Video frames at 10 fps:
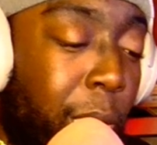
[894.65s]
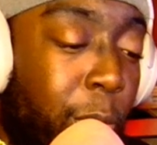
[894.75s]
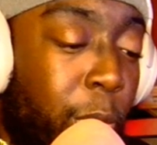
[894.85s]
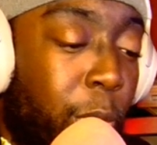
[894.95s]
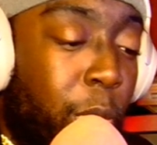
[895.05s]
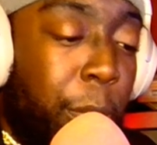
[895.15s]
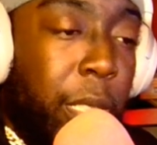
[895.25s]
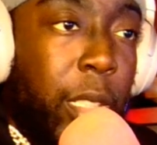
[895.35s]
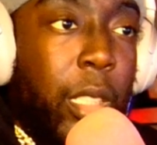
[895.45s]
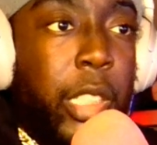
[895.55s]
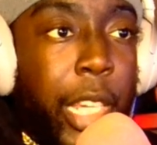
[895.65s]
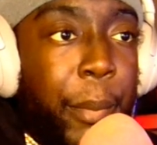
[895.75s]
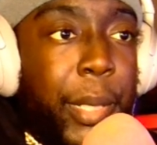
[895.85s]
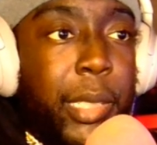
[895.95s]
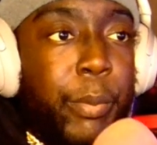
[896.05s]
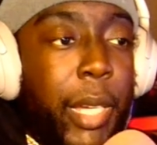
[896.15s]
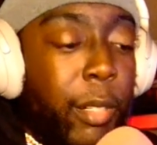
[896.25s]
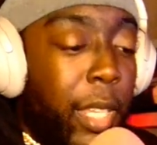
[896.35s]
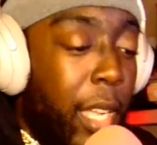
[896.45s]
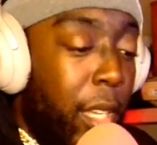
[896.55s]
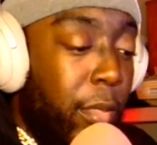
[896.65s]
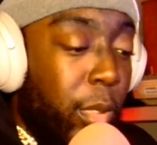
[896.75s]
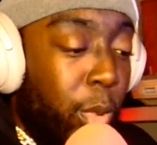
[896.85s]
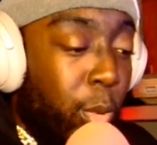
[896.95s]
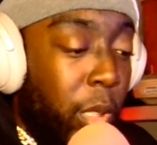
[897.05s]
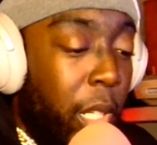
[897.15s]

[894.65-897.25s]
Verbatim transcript: Real, let me check Best Buy live real quick.